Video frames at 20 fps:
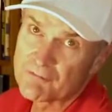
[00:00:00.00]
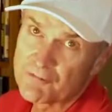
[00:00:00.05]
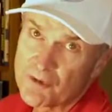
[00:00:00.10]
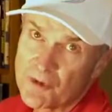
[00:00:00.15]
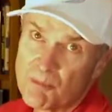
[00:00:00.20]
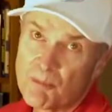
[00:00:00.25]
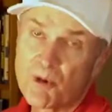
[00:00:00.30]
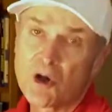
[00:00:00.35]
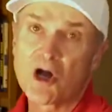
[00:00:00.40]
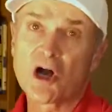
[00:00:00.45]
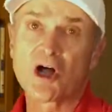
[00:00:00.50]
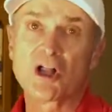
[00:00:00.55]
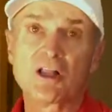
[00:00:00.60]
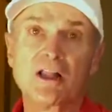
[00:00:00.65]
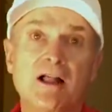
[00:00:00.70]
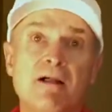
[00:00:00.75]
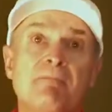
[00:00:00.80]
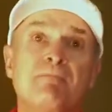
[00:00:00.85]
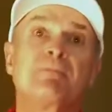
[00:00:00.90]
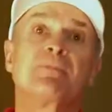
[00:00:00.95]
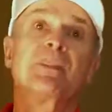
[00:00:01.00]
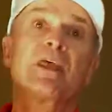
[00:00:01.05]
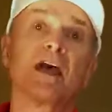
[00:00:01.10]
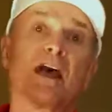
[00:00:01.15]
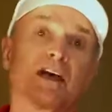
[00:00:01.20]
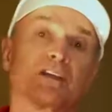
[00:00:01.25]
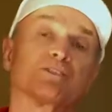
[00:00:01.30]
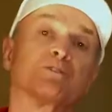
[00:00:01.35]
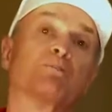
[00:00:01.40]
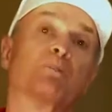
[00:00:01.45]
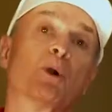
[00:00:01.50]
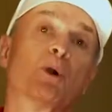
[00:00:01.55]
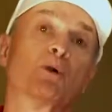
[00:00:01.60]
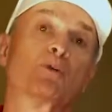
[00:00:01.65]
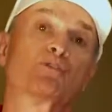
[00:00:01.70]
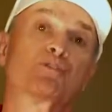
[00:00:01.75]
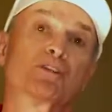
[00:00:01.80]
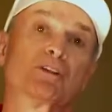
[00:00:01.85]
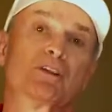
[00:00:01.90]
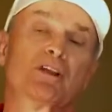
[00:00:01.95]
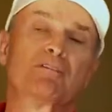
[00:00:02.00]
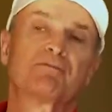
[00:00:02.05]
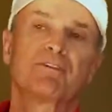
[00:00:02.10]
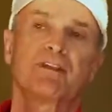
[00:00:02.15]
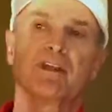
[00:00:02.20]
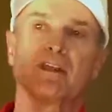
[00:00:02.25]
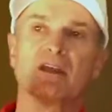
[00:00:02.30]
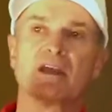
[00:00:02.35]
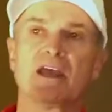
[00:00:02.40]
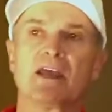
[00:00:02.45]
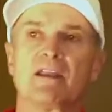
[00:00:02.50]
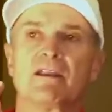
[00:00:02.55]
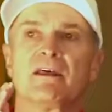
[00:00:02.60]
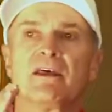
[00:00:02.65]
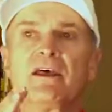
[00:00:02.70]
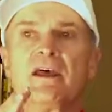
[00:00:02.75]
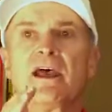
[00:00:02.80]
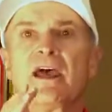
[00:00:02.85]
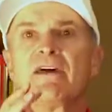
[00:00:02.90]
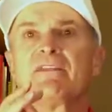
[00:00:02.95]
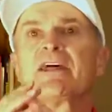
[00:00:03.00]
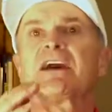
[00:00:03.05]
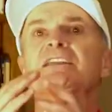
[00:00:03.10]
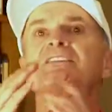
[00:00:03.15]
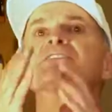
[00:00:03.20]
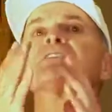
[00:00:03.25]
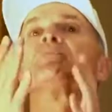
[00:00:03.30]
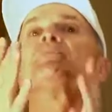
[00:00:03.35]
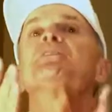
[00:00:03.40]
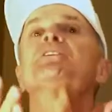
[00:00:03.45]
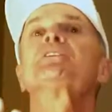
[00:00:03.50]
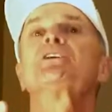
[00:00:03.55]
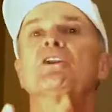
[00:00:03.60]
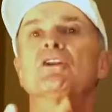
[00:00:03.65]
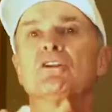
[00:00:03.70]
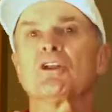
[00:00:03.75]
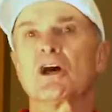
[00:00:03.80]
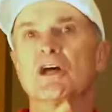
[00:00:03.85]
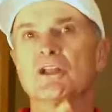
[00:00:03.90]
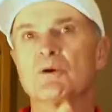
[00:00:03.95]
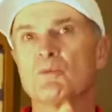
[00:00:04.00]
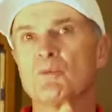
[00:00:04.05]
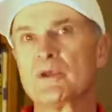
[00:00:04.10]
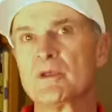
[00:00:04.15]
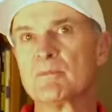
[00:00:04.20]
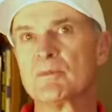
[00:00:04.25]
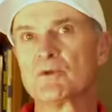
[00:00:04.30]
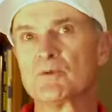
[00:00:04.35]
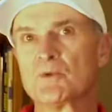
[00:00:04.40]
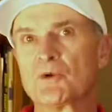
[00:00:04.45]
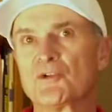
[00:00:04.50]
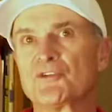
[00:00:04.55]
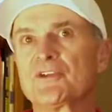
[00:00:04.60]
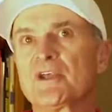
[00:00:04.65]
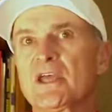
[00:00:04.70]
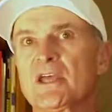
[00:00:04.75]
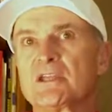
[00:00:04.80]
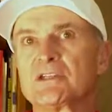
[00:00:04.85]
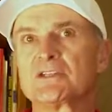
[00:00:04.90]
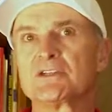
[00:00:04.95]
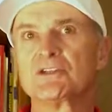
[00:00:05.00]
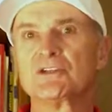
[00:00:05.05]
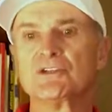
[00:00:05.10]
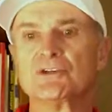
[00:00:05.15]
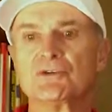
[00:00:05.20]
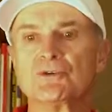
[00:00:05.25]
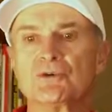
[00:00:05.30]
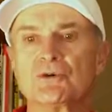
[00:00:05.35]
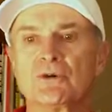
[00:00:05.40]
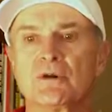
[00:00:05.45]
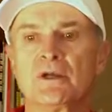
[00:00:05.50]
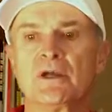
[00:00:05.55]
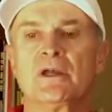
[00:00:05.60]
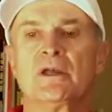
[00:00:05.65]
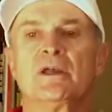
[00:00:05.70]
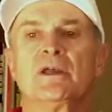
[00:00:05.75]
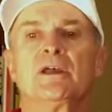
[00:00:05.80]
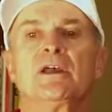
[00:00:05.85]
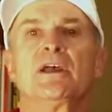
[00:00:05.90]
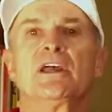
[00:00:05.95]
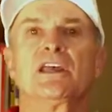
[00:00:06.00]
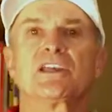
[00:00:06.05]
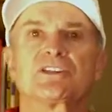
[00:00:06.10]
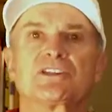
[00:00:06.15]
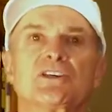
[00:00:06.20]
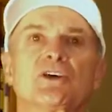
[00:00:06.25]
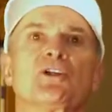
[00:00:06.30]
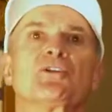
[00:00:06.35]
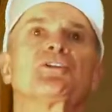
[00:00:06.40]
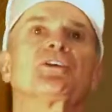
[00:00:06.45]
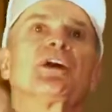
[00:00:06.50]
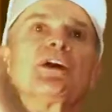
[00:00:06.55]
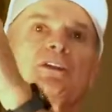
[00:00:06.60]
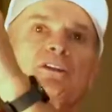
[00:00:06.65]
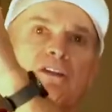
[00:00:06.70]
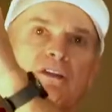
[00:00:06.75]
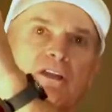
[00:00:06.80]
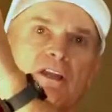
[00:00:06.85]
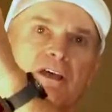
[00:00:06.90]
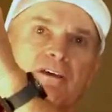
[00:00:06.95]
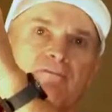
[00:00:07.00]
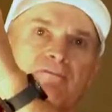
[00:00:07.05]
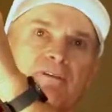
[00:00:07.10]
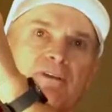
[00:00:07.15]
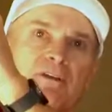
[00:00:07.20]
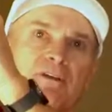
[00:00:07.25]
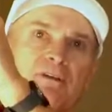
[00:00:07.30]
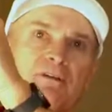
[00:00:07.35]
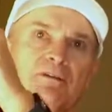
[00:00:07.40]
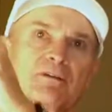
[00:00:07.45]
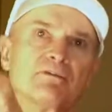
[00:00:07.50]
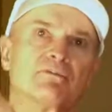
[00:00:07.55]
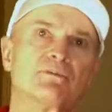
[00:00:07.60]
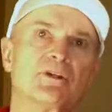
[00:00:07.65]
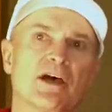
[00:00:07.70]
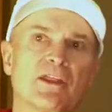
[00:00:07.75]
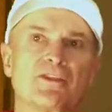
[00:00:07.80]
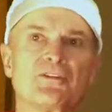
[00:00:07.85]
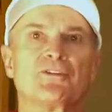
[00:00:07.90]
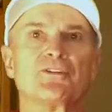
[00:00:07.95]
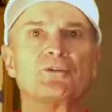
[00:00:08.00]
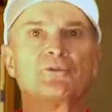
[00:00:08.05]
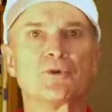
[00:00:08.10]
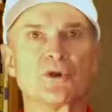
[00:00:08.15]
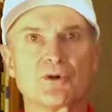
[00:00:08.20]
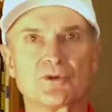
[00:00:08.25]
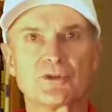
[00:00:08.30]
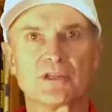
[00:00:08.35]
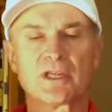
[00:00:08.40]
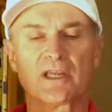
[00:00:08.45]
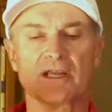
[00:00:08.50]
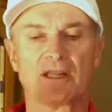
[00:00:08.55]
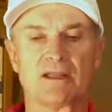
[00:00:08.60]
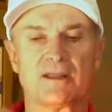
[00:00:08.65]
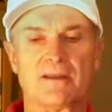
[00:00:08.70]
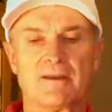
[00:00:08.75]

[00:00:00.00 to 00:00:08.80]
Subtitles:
from the ball, as opposed to lifting. And that's something that a lot of women will tend to do, is they'll tend to lift rather than rotate.